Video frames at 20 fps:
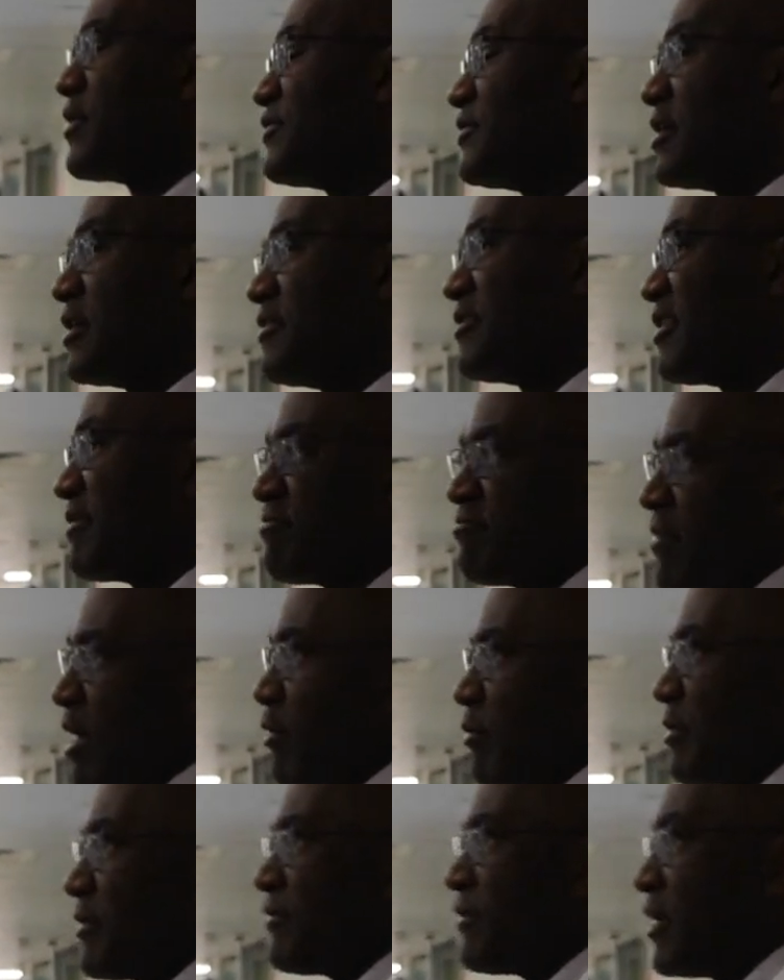was,
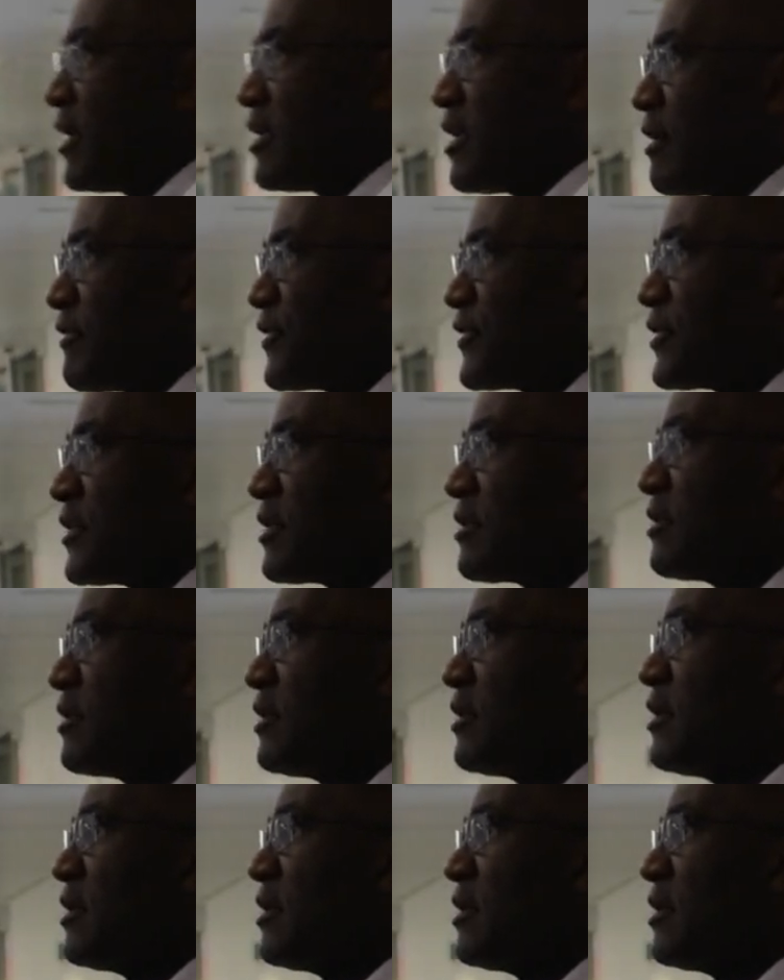that's an interesting accent.